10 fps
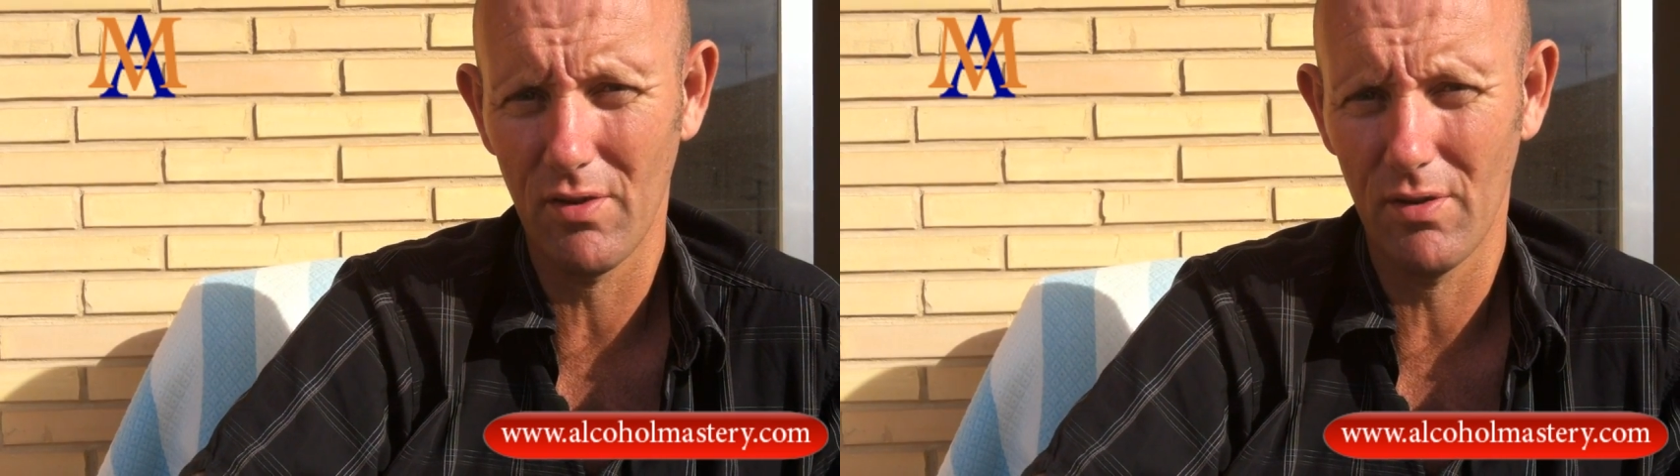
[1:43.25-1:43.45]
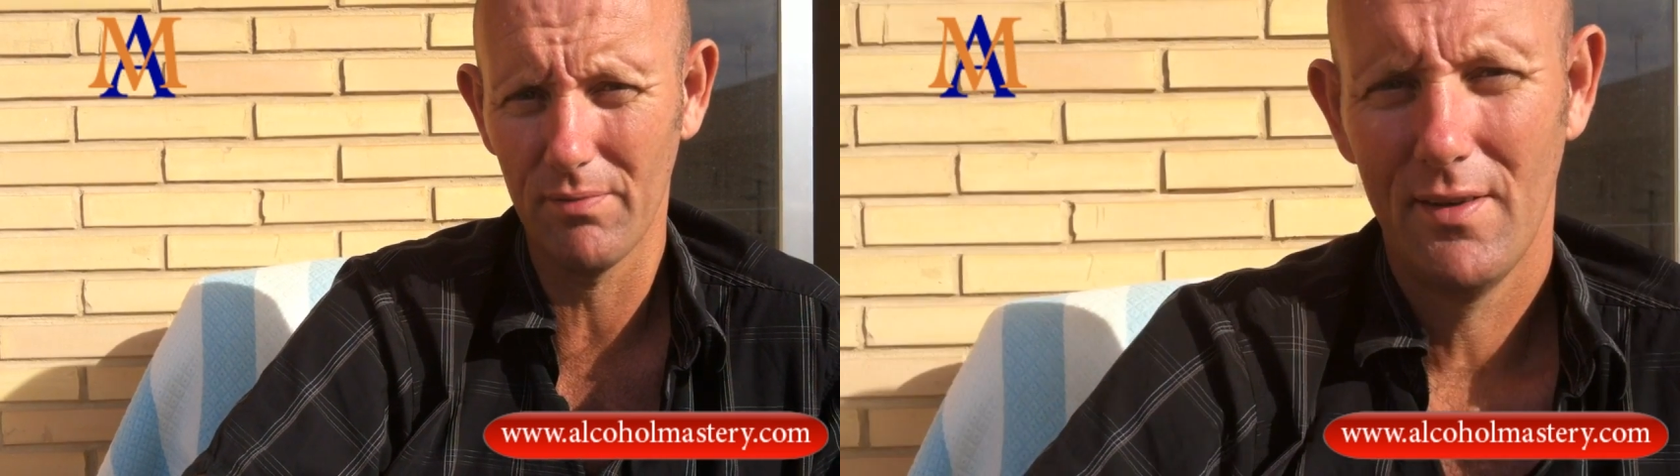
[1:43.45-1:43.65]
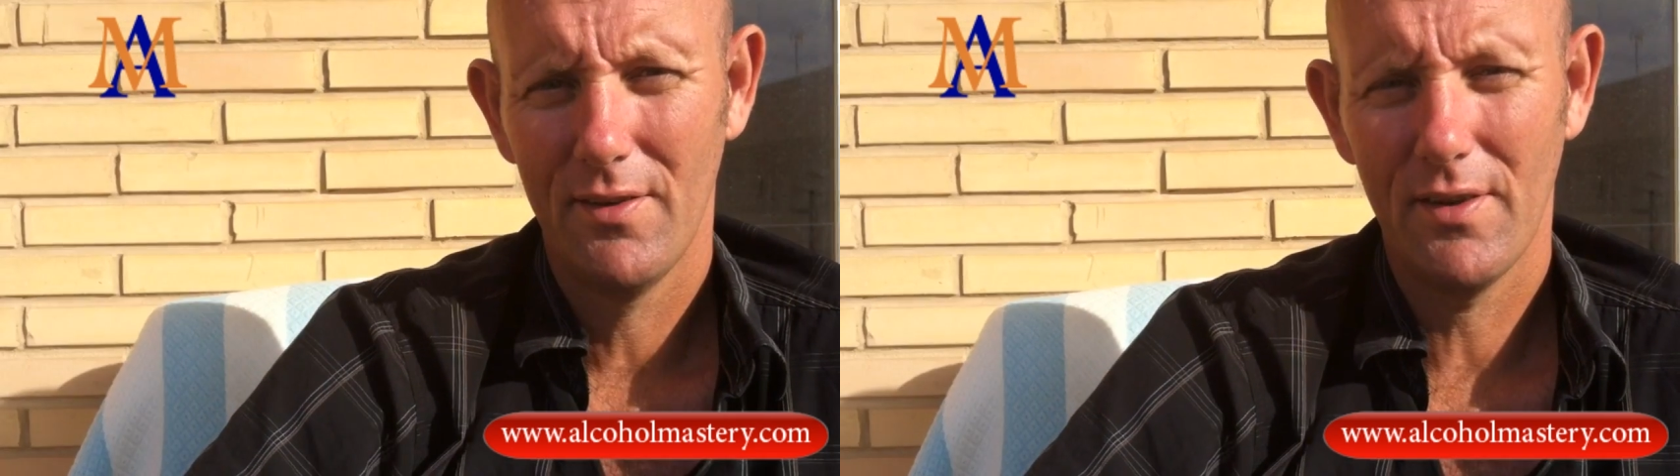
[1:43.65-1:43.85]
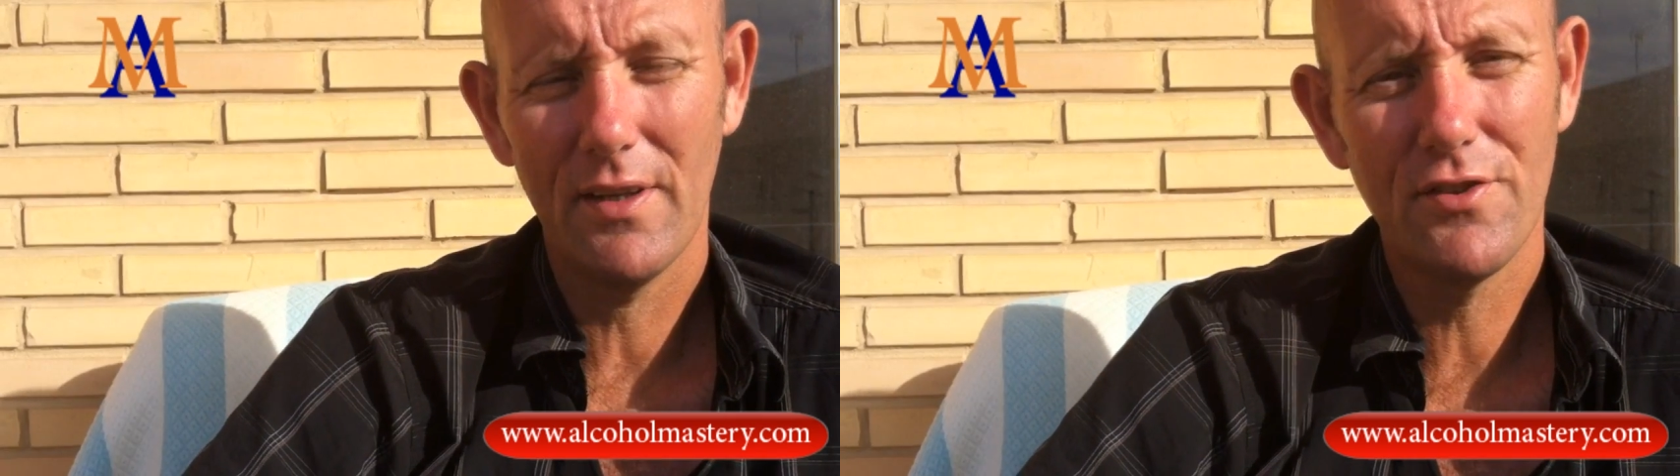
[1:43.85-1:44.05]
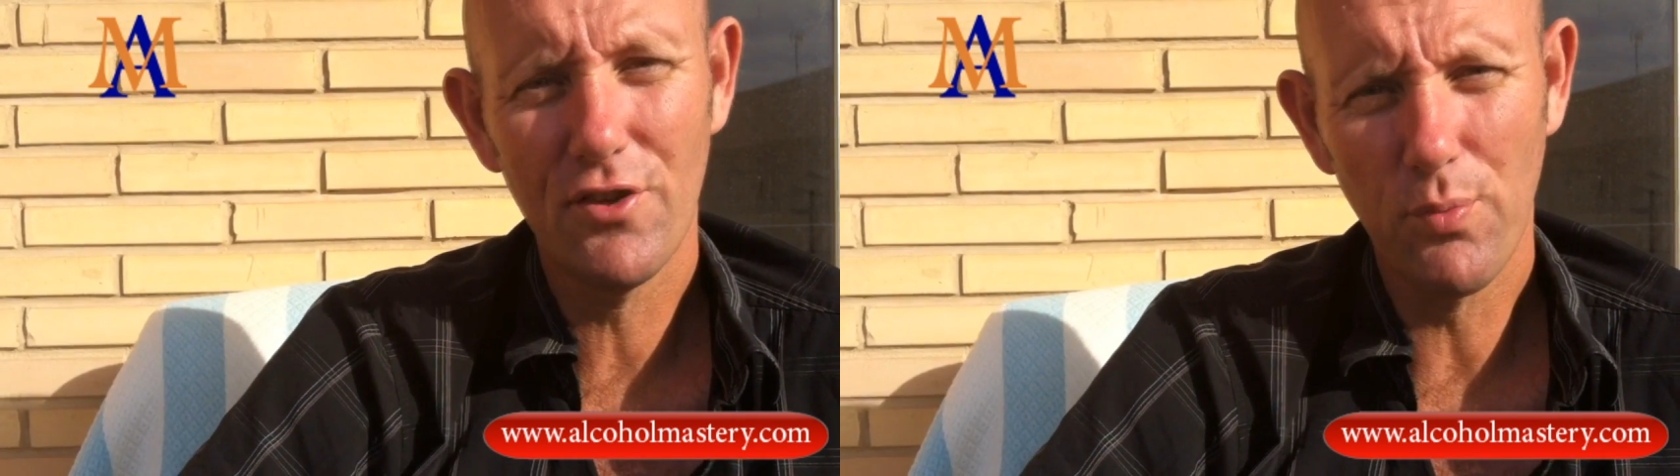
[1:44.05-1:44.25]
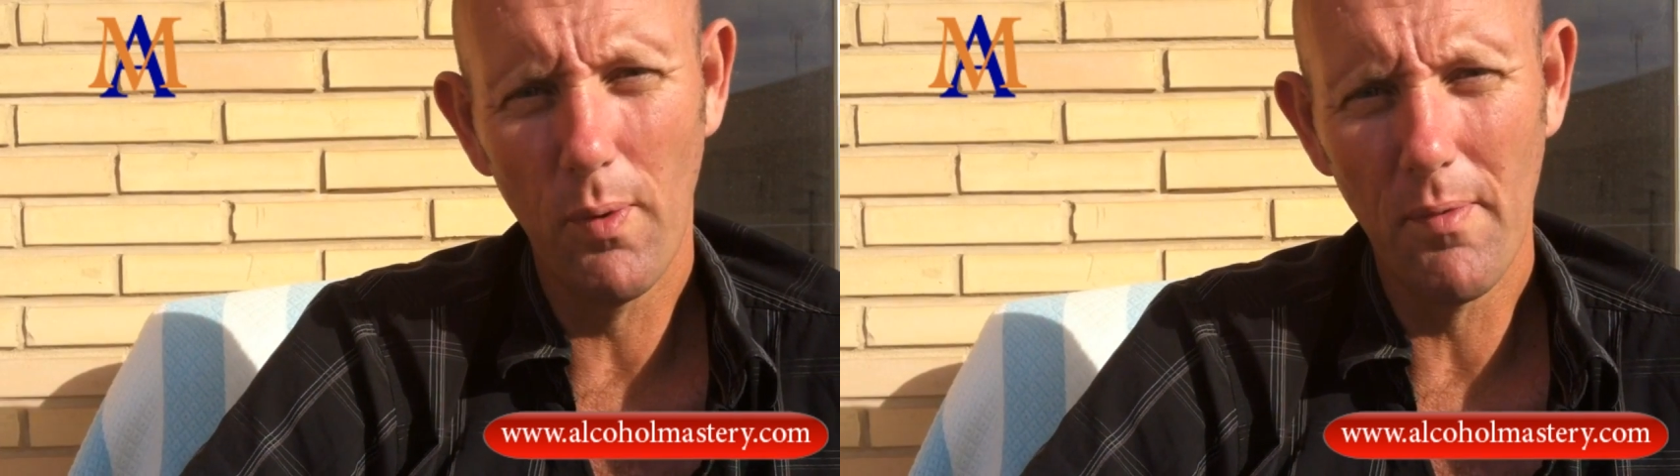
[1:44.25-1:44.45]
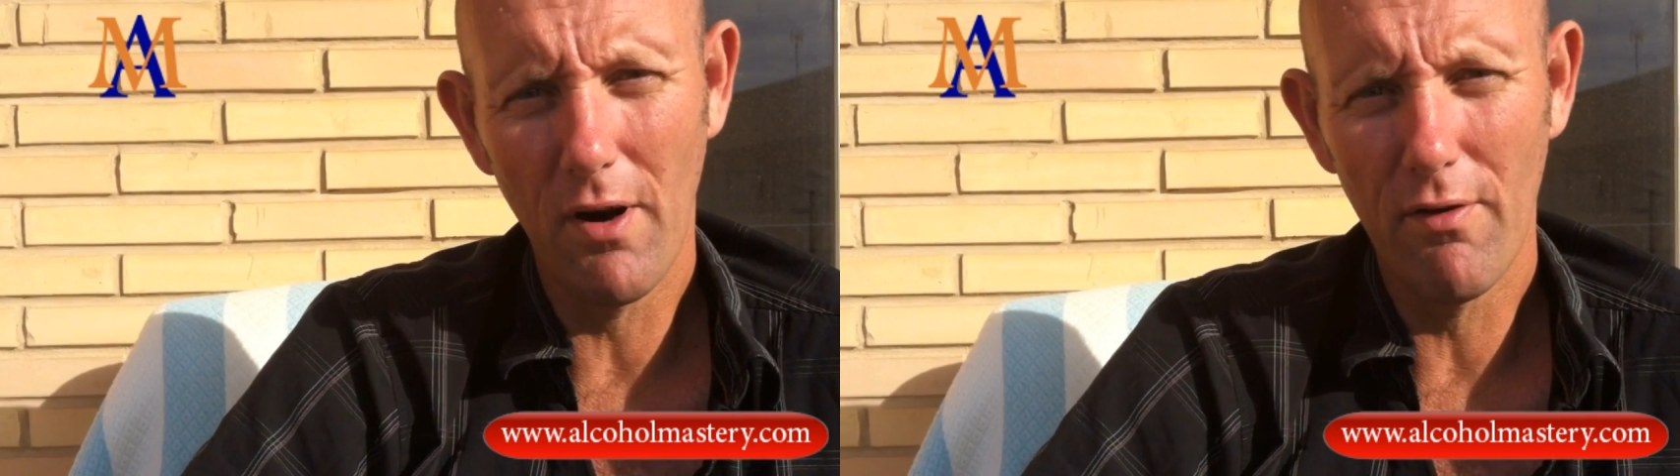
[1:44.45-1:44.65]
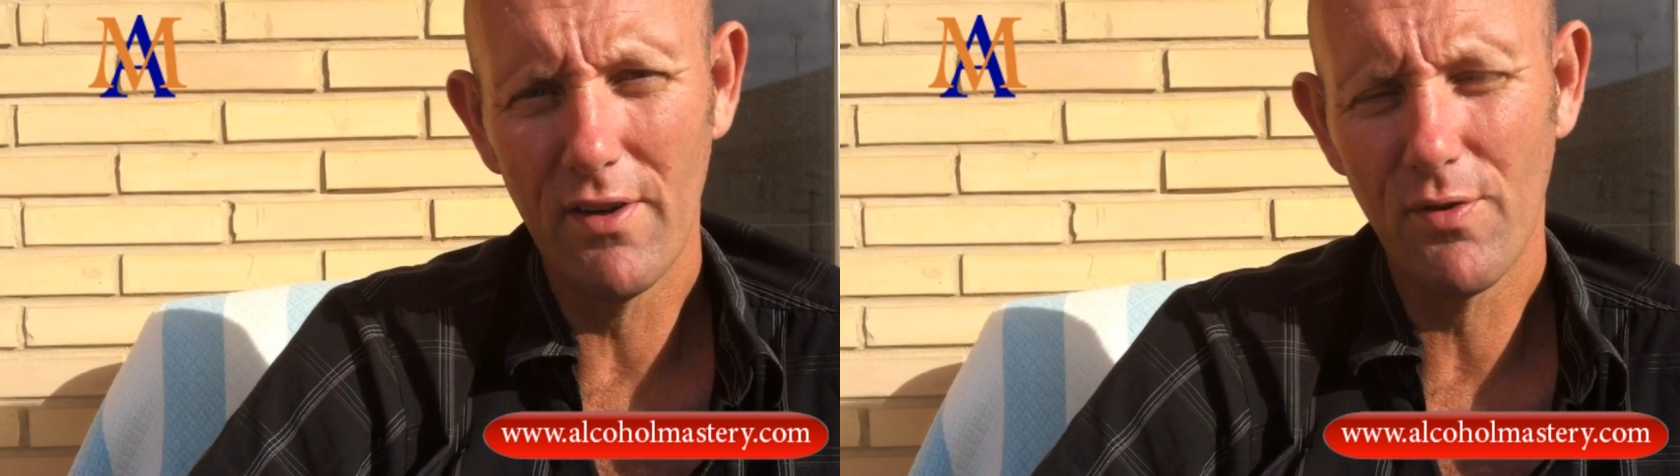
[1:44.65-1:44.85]
So that's just one
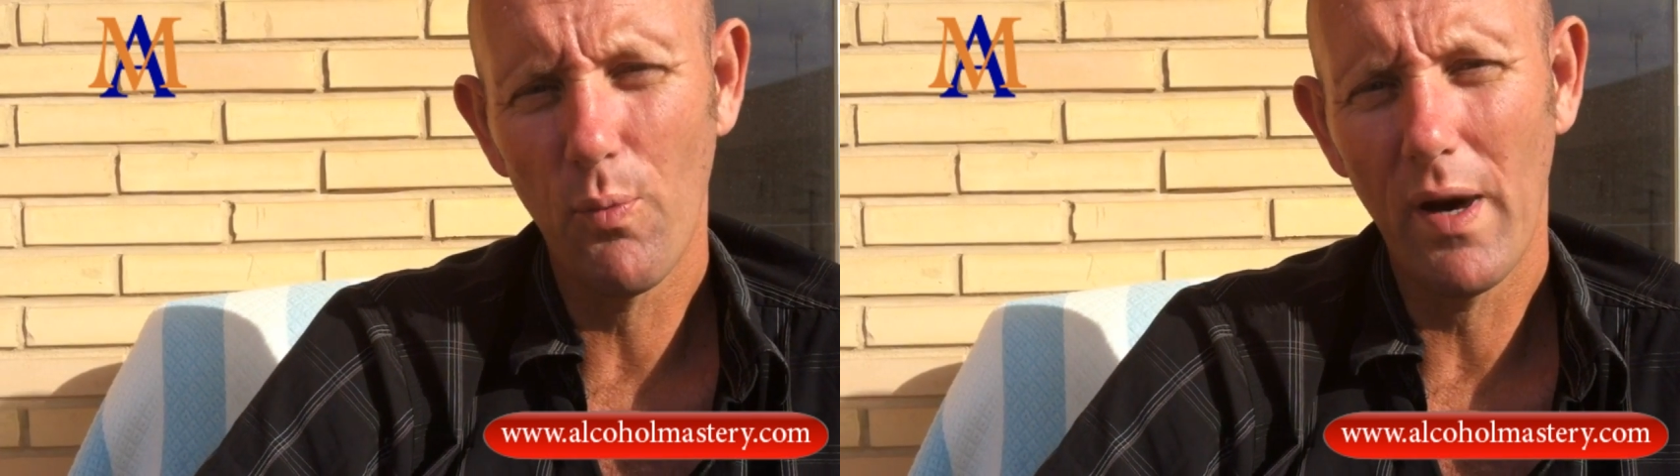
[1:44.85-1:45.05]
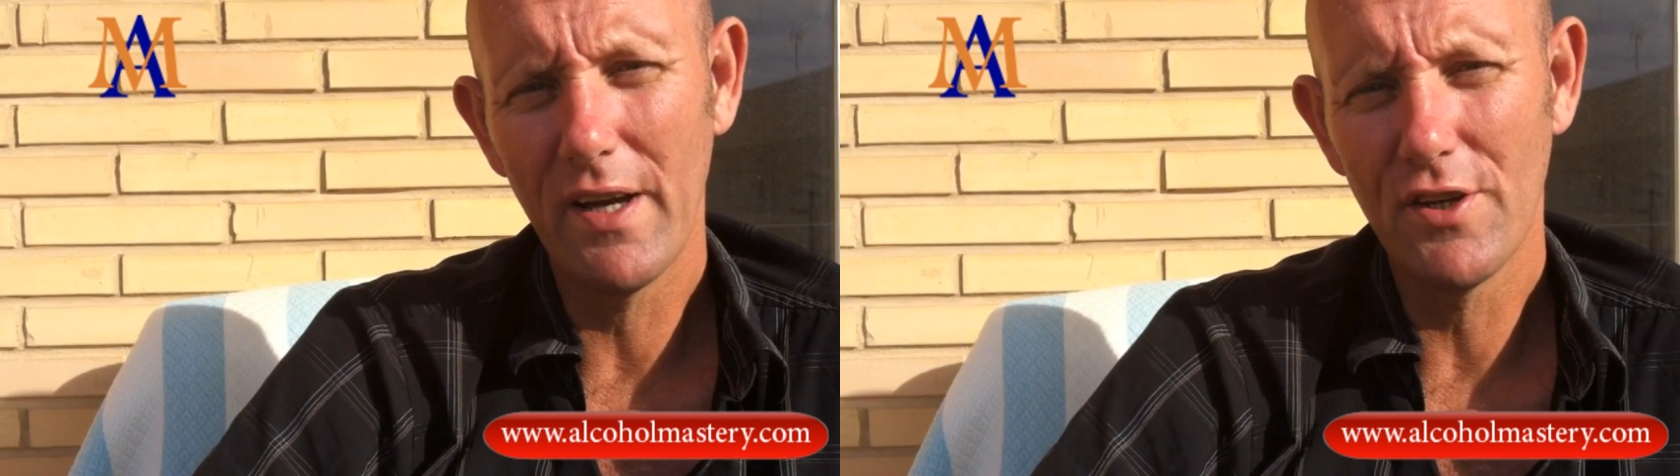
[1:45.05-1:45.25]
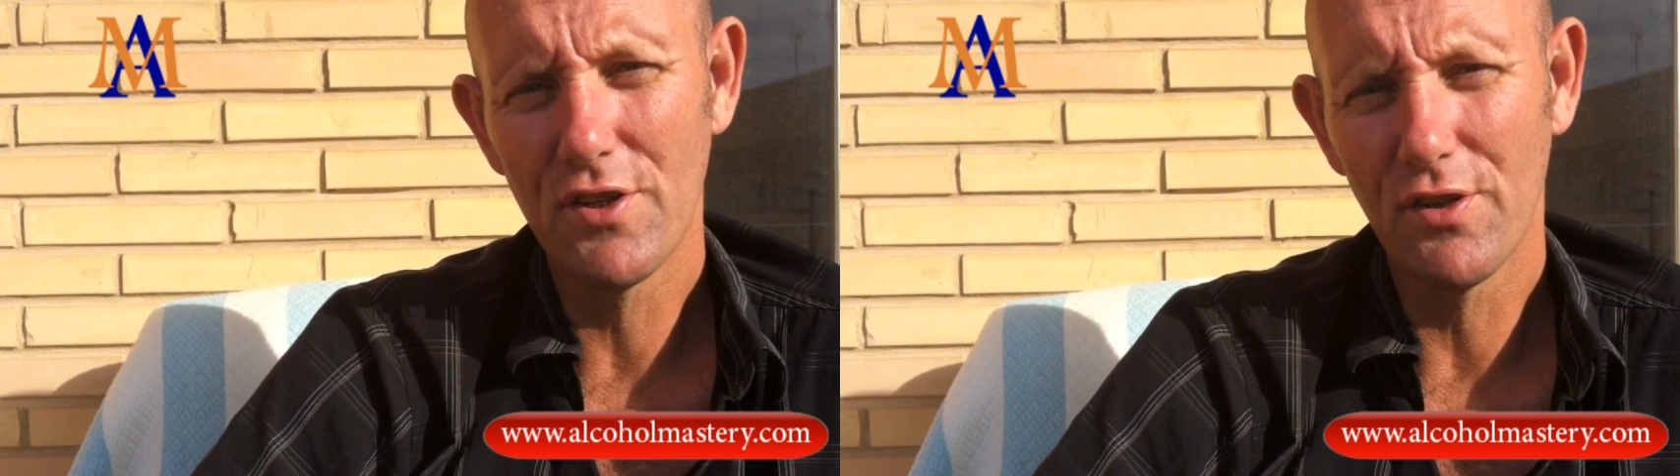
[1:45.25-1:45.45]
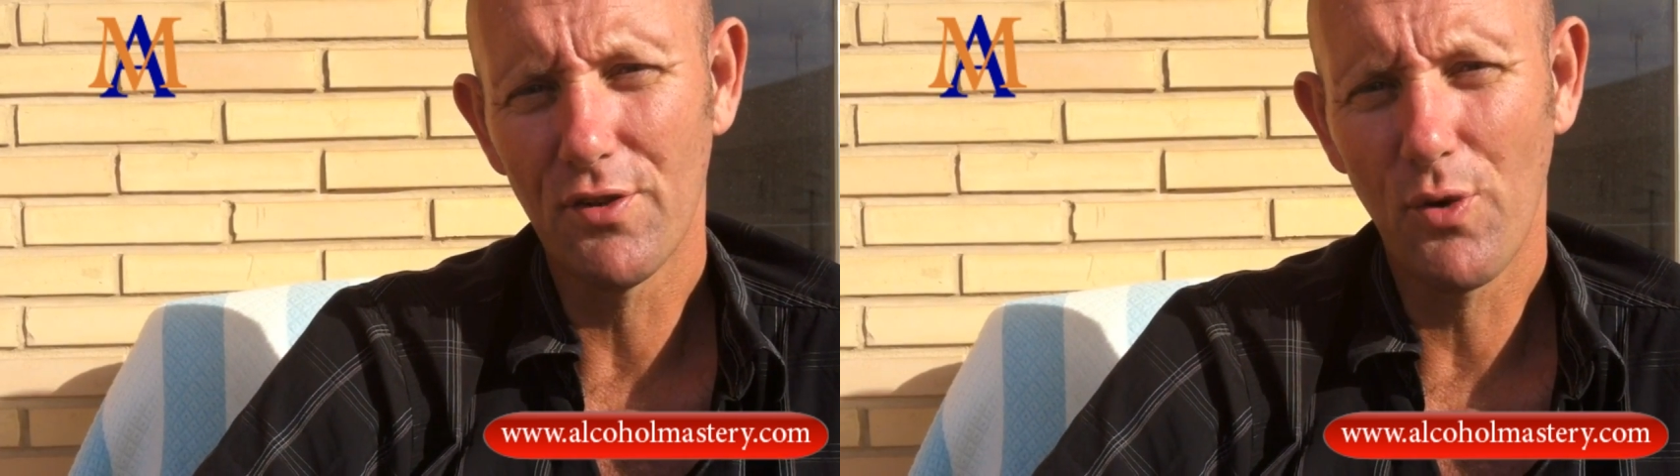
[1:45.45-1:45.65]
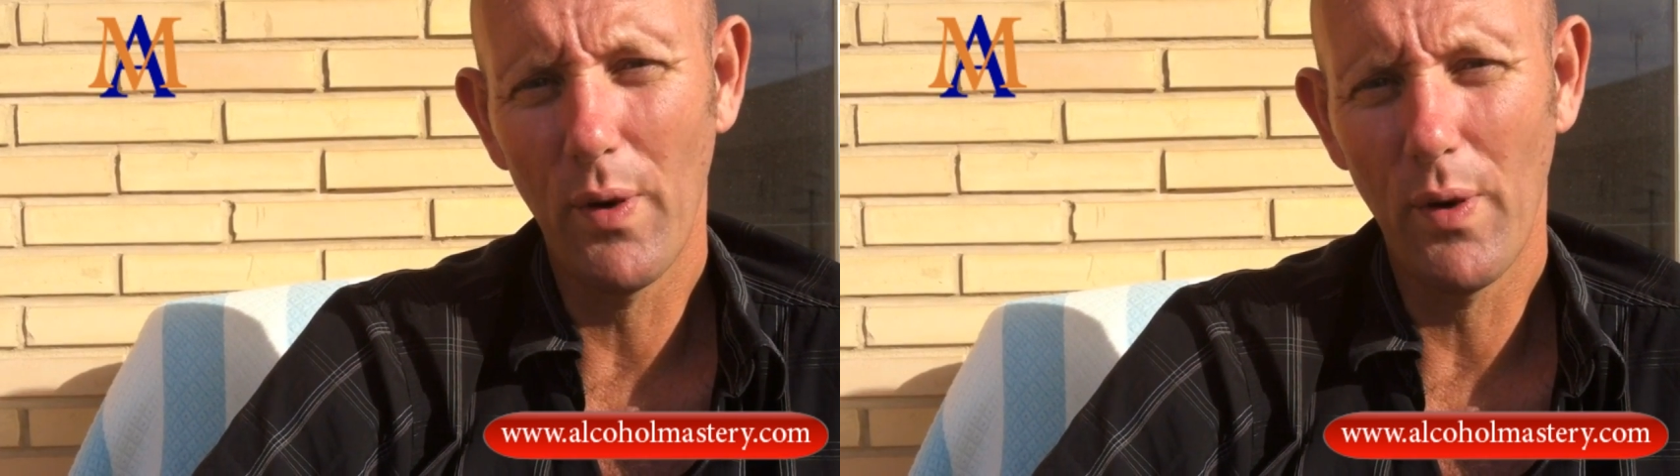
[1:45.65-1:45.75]
more reason why you should